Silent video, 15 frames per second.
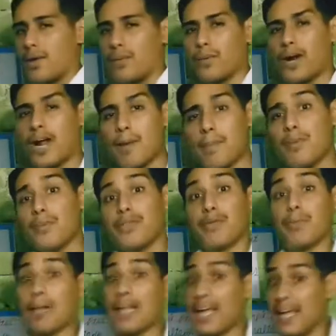What happened
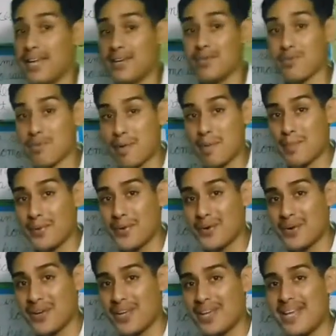with play? You
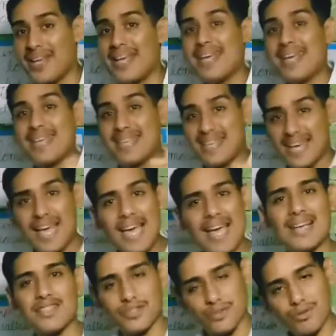remember?
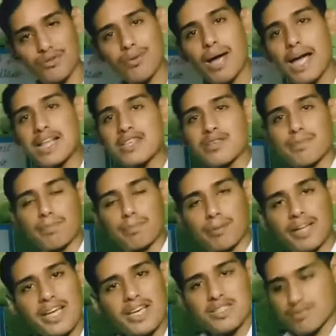Yes, you're right.
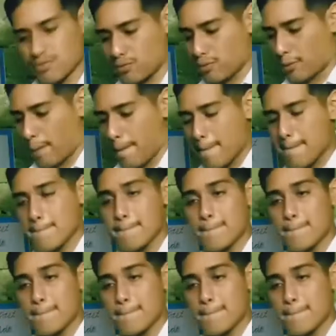Play is for